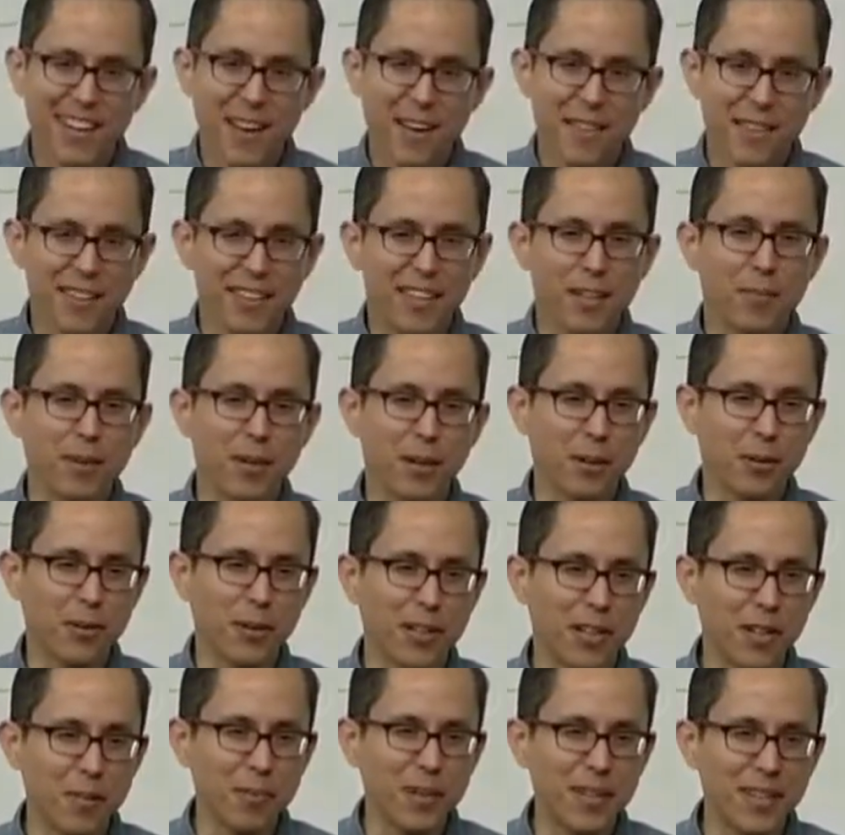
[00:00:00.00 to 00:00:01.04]
think about
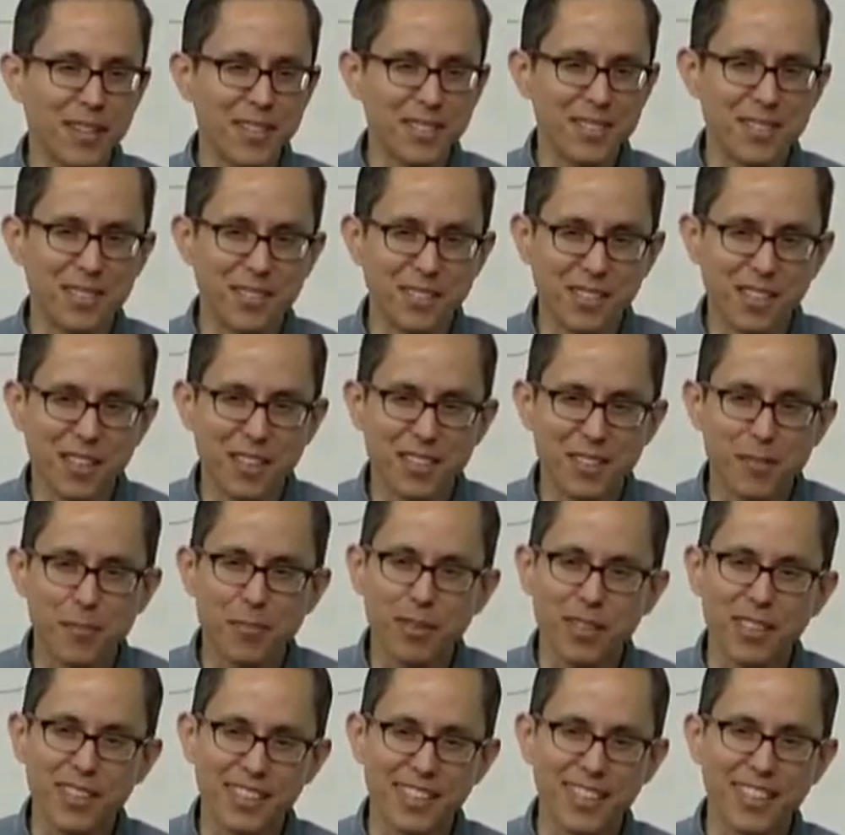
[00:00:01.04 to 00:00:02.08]
quite a bit as you're
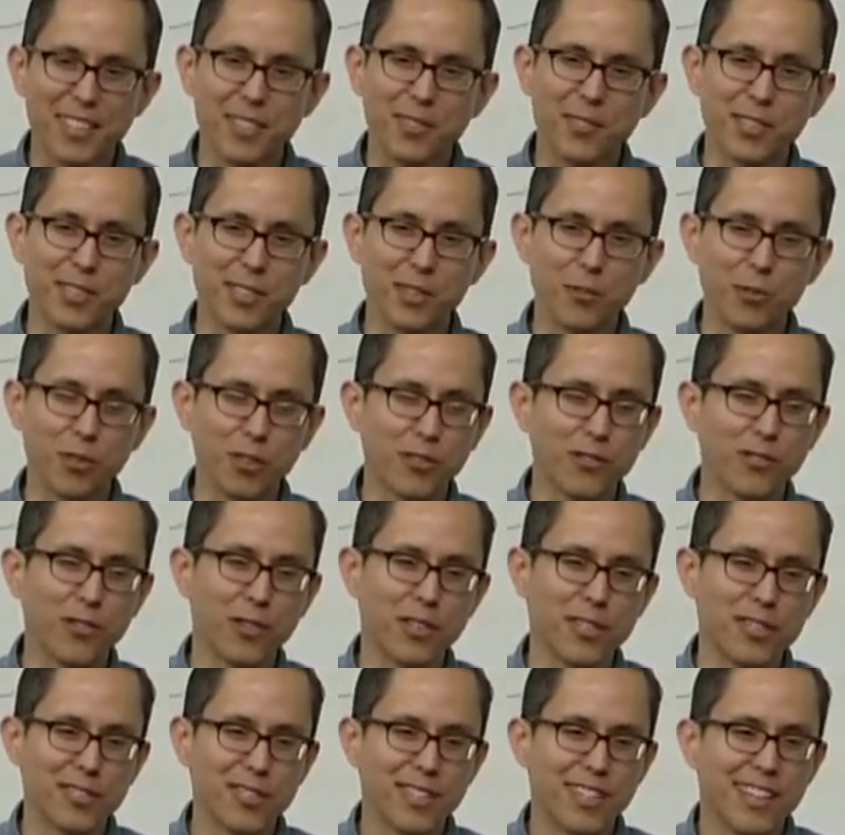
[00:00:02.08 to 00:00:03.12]
contemplating entering the
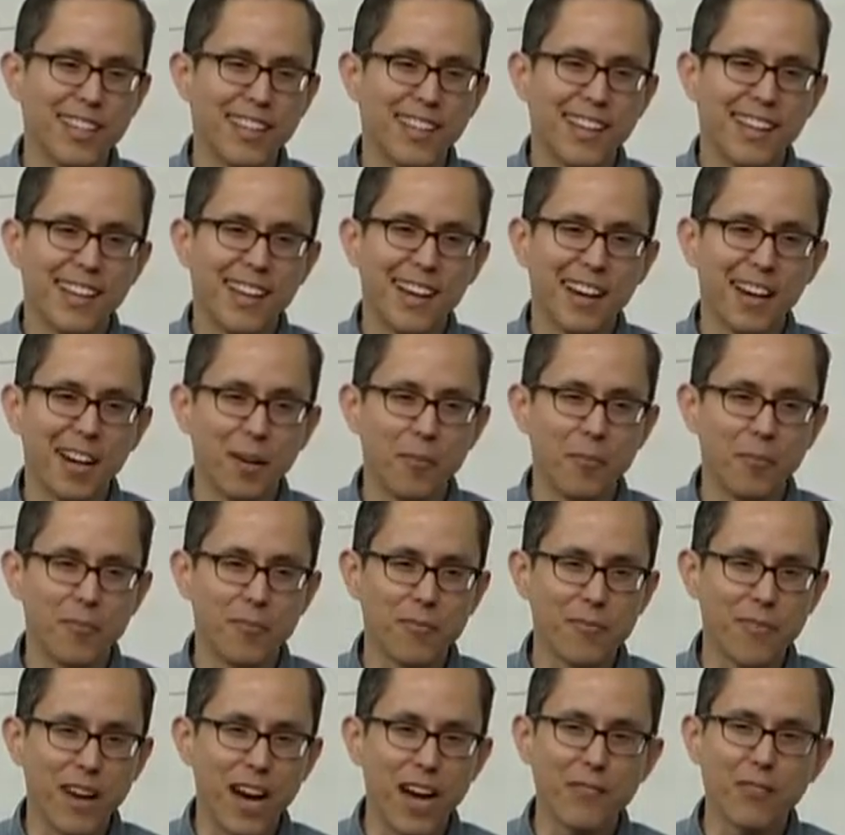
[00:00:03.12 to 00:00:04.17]
workforce. Um,
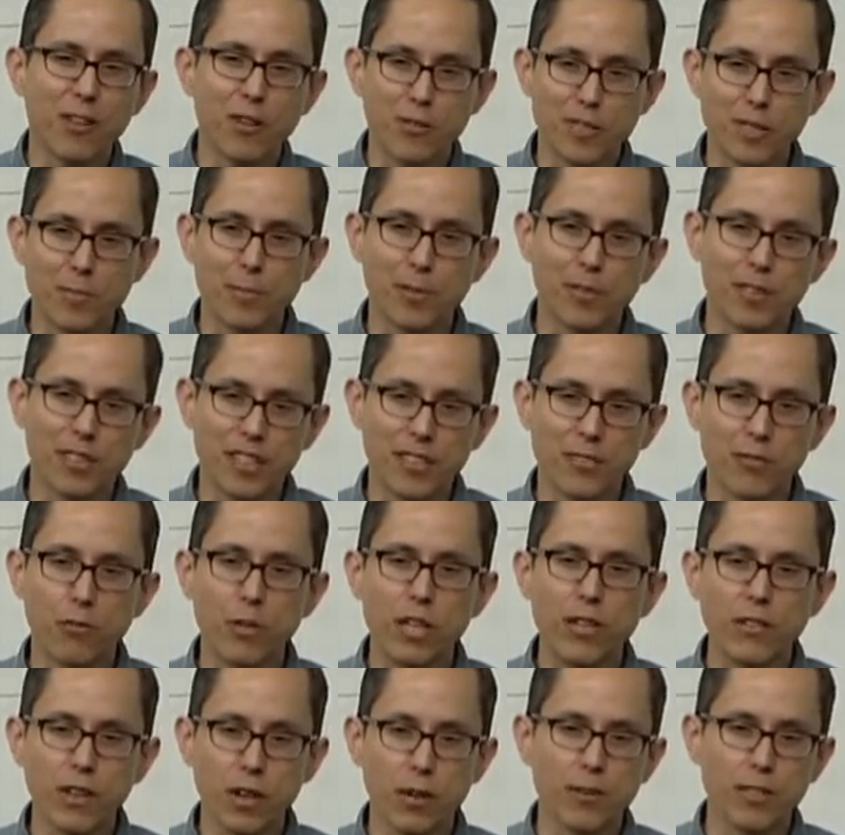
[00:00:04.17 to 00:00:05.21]
I've always believed,
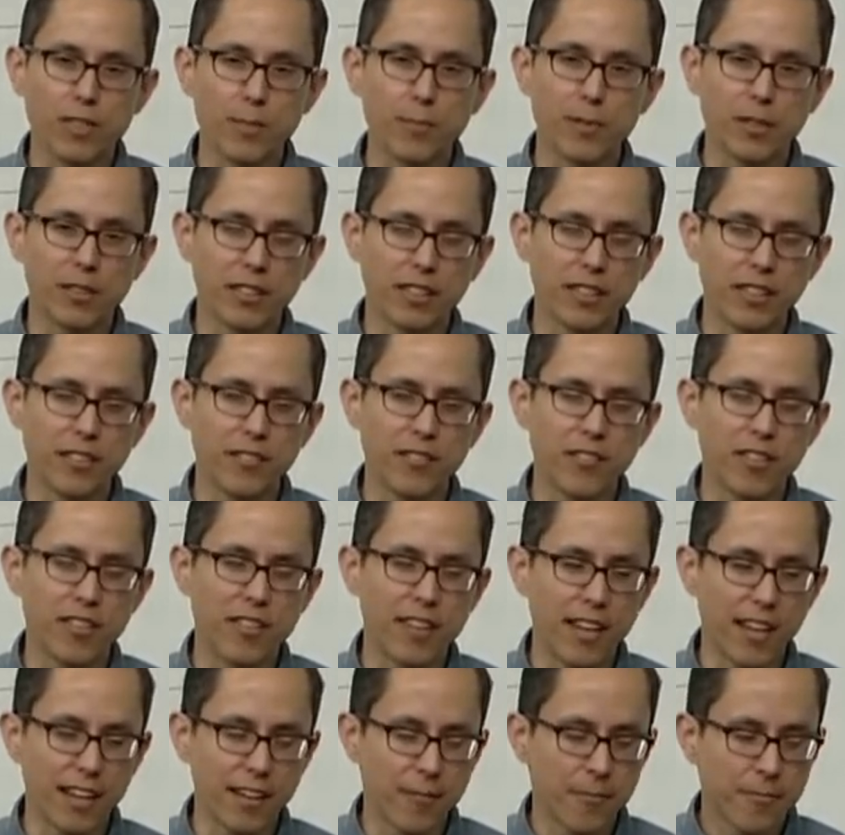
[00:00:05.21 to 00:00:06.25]
we've always believed
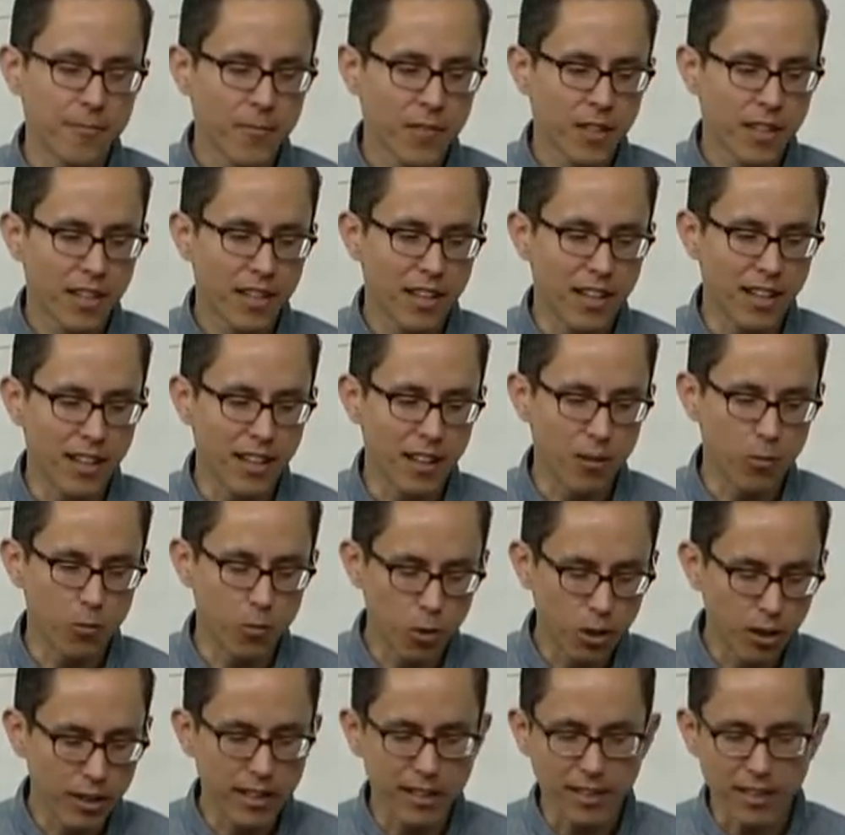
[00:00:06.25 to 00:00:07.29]
that uh,
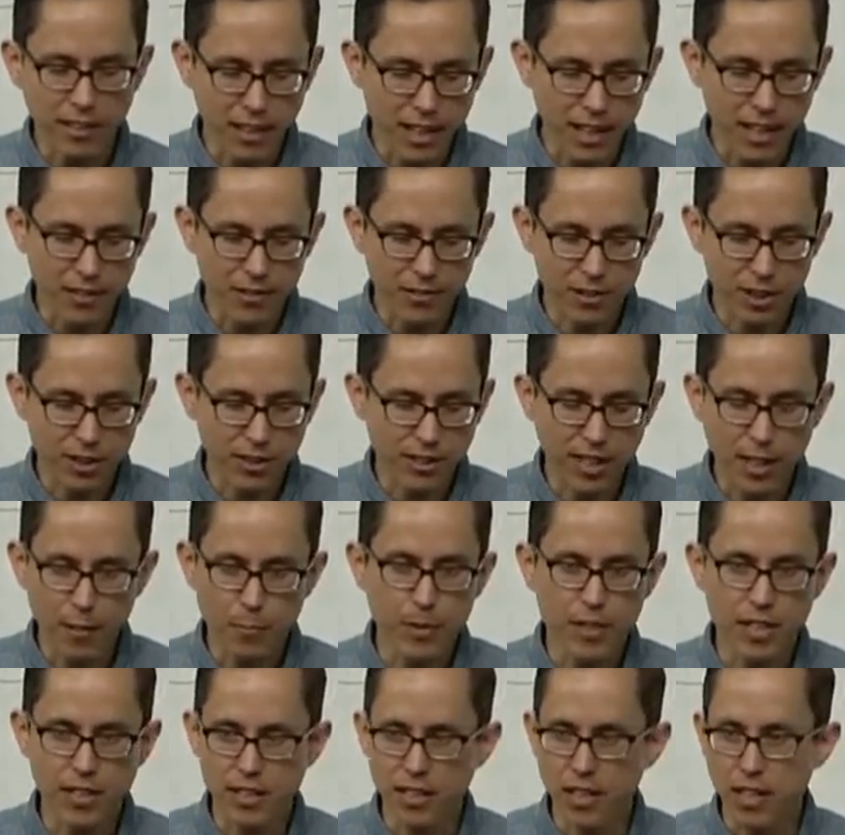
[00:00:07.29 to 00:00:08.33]
work and life should not
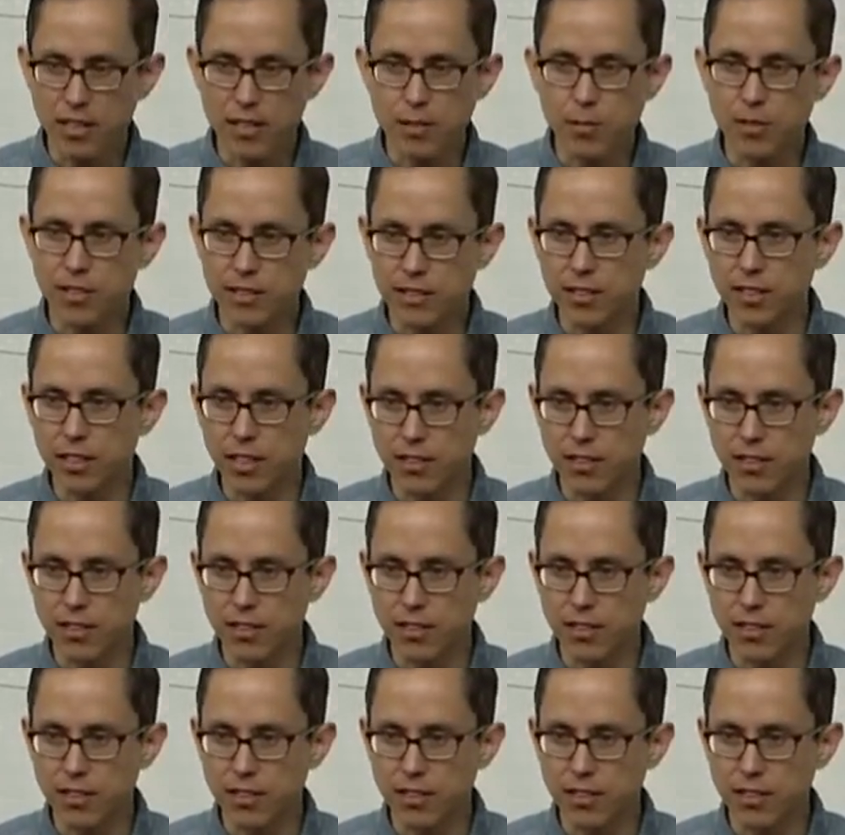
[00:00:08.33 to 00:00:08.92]
be at odds with each